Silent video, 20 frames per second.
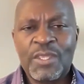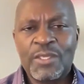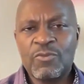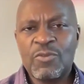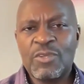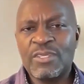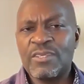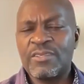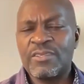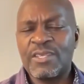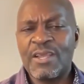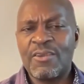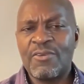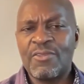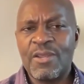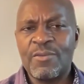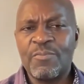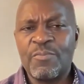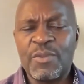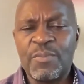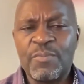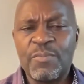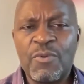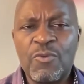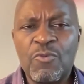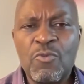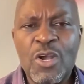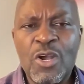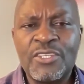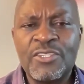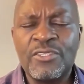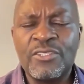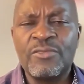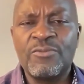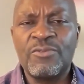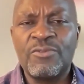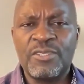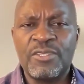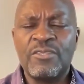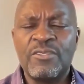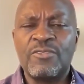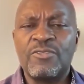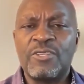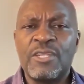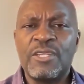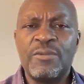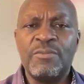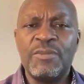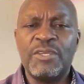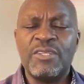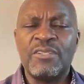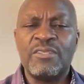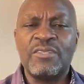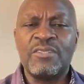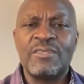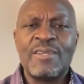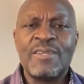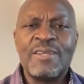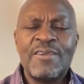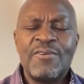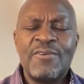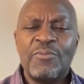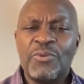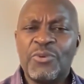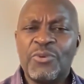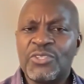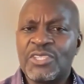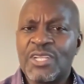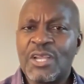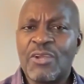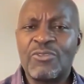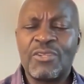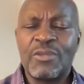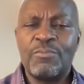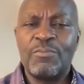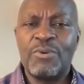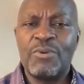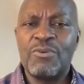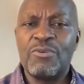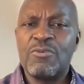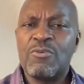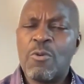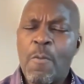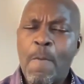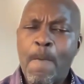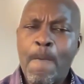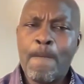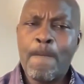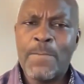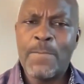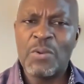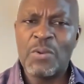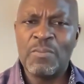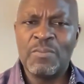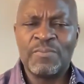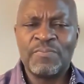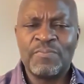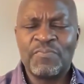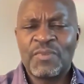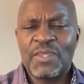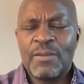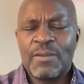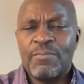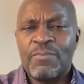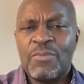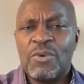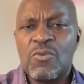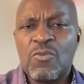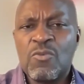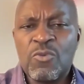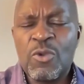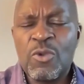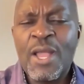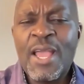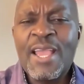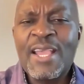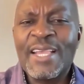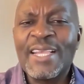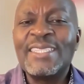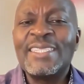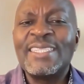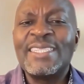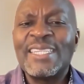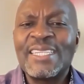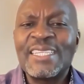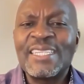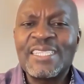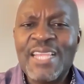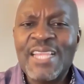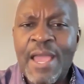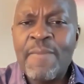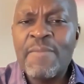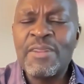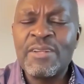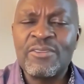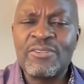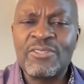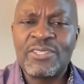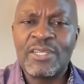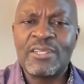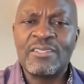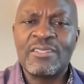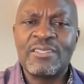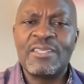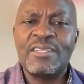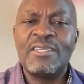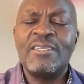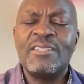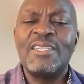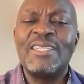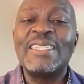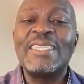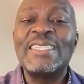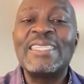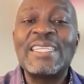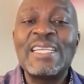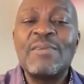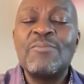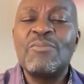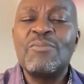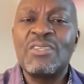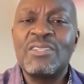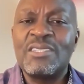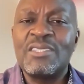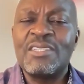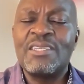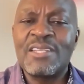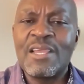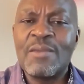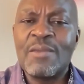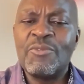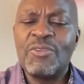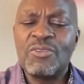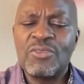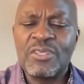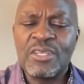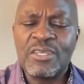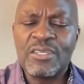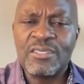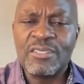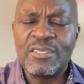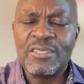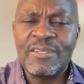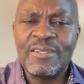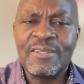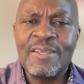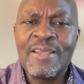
20,000 people watch it within 10 minutes. Puts out a book, boom, book. He's determined to succeed. His team is determined to succeed.